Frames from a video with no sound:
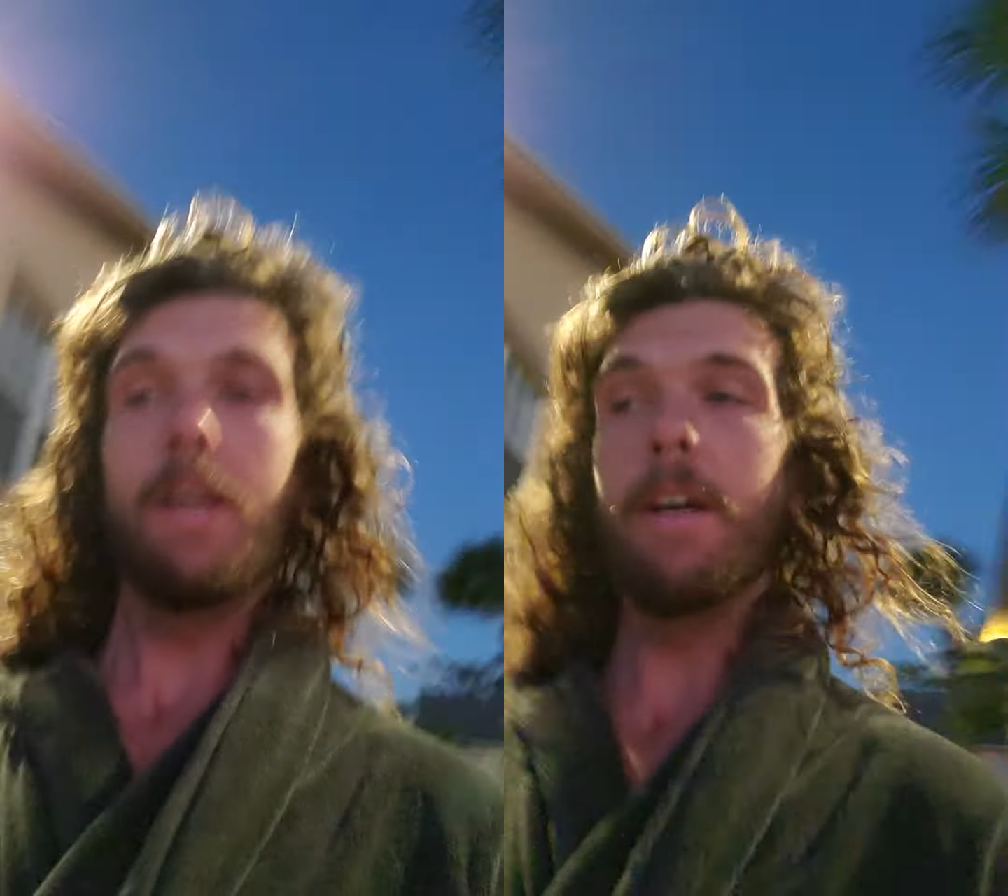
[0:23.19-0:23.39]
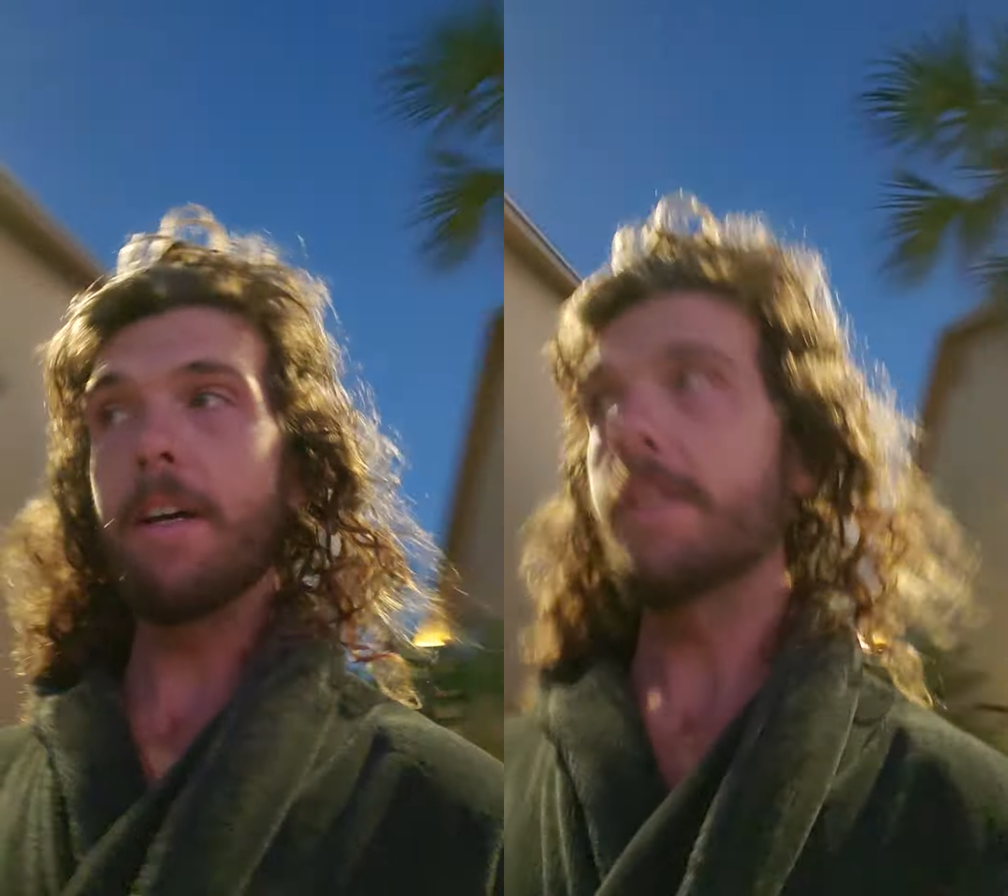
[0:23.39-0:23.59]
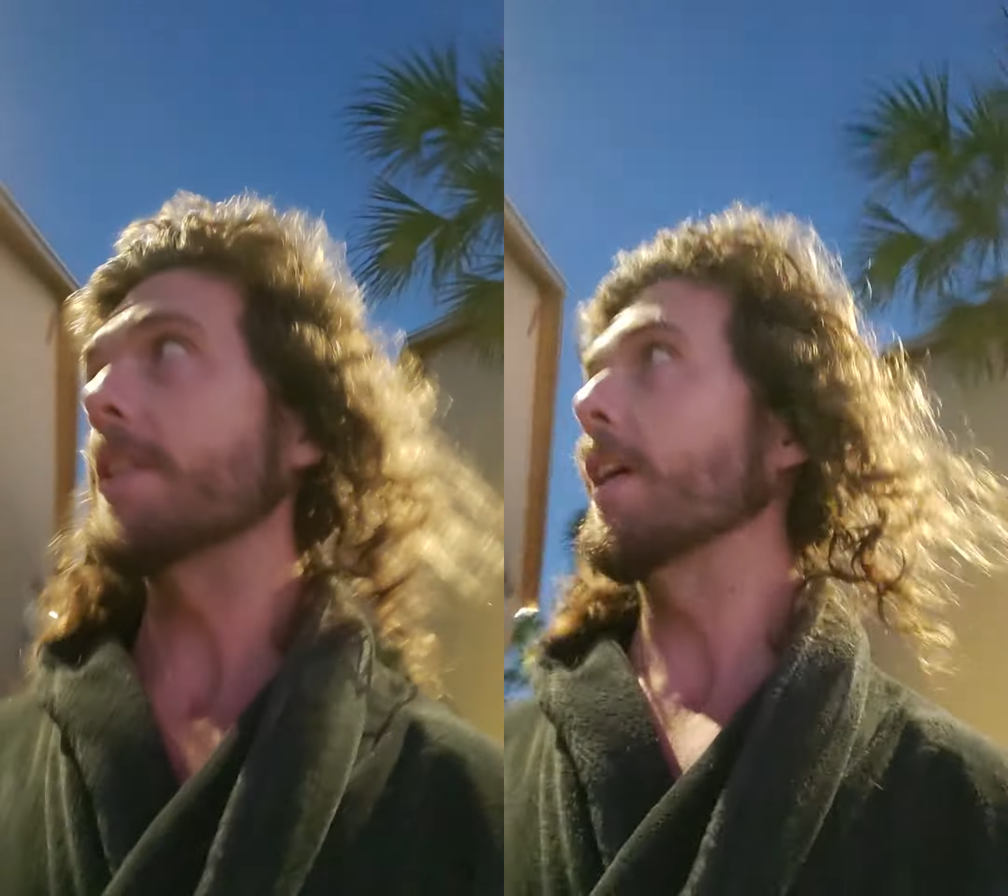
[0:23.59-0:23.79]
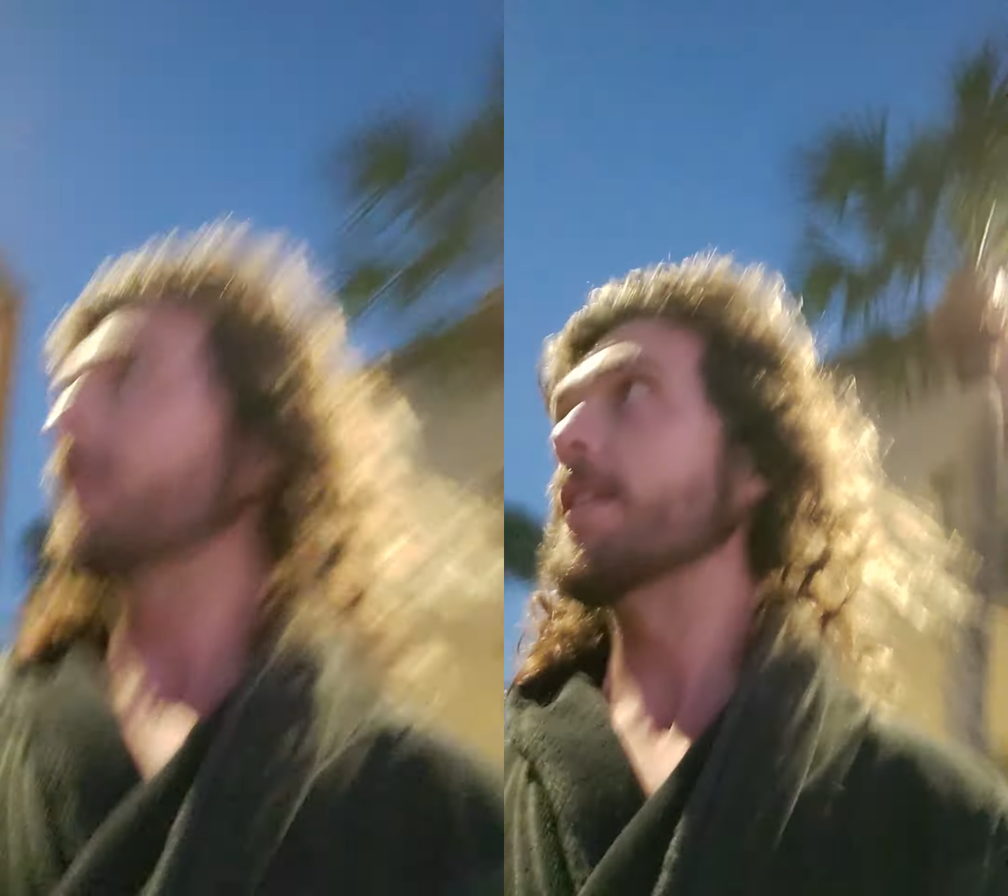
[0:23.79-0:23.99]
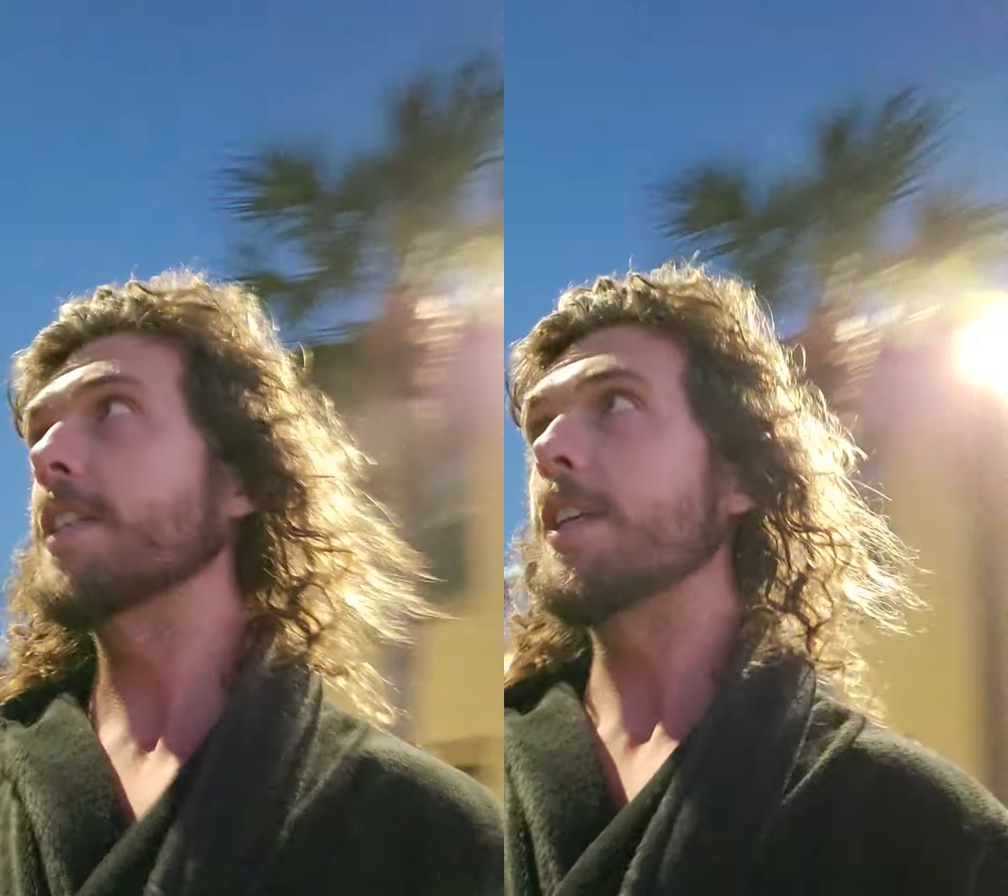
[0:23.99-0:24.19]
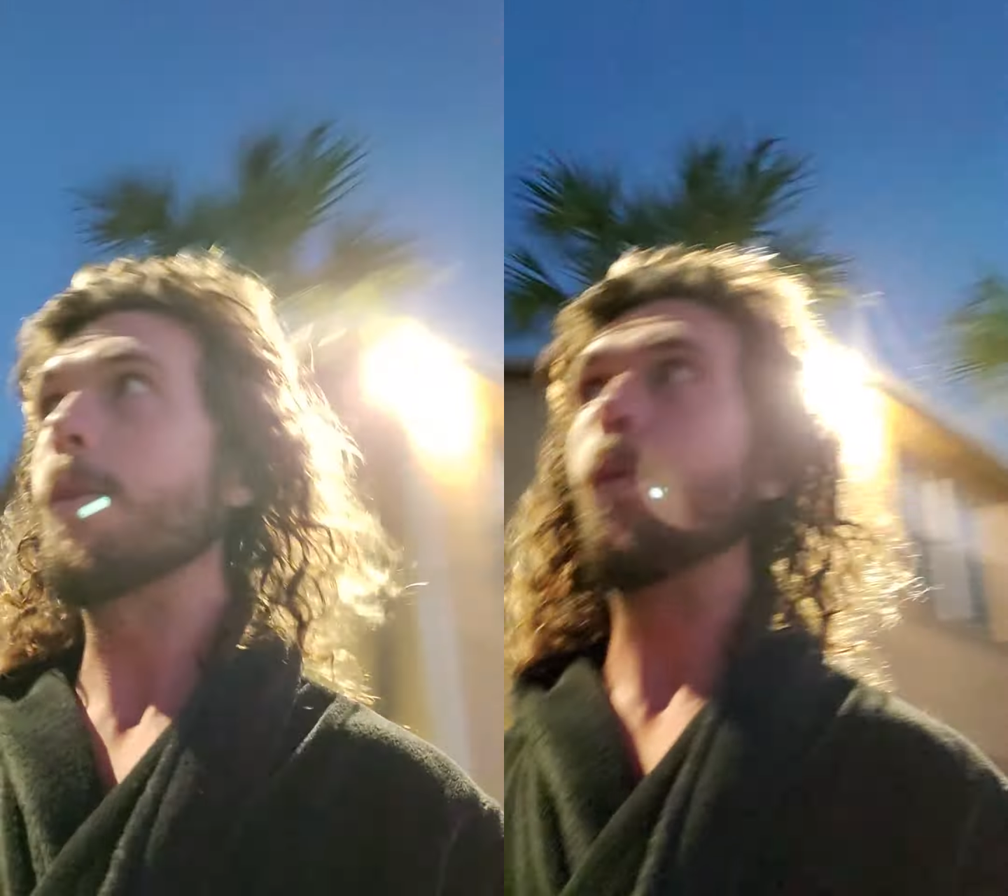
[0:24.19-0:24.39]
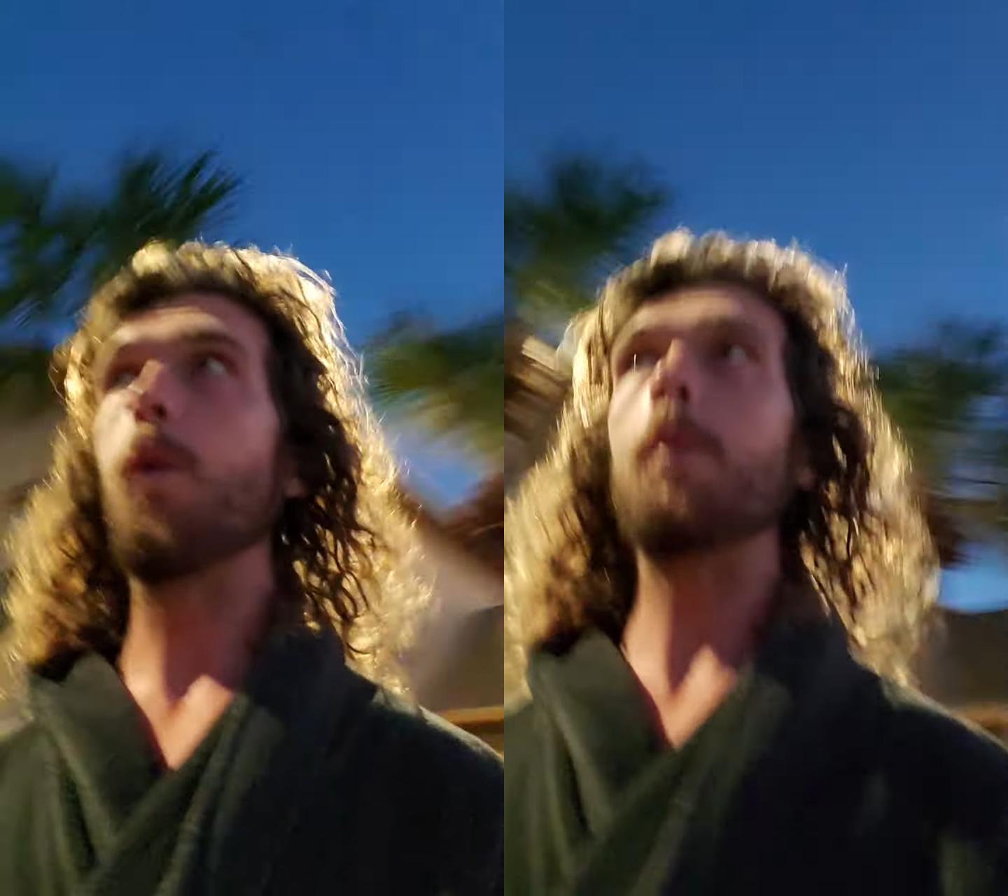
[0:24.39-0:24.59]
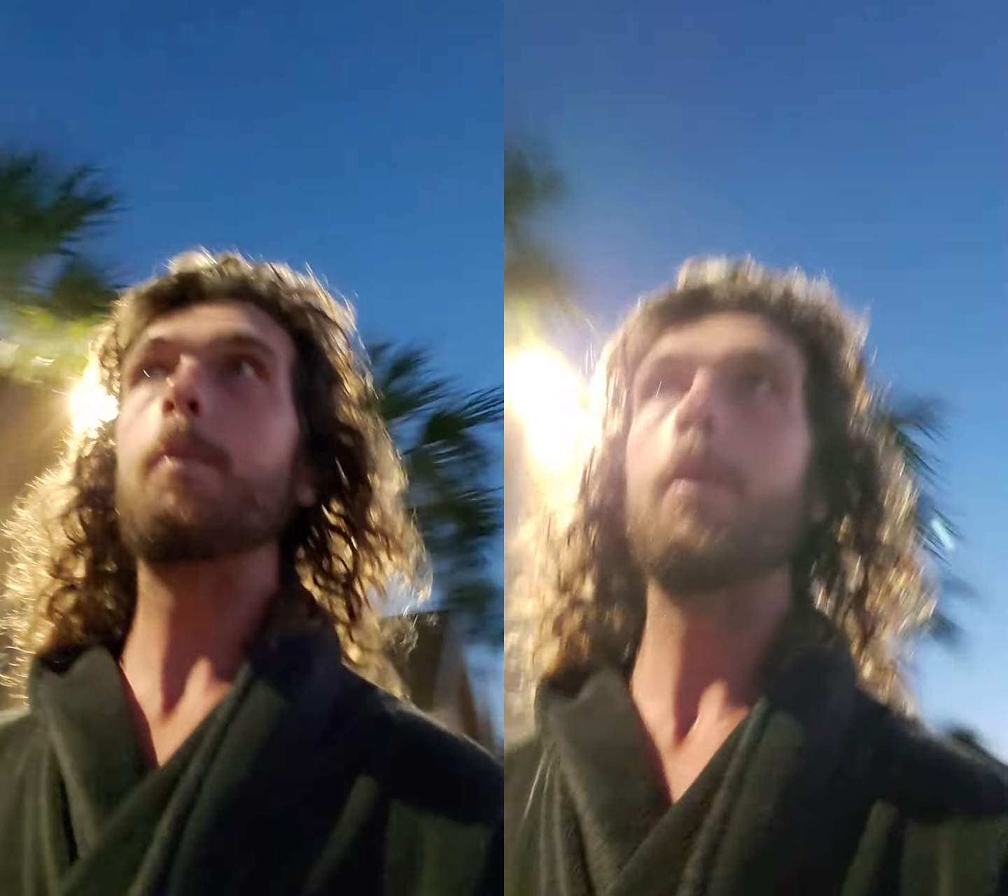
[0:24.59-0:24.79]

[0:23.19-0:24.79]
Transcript: Honestly, I haven't seen one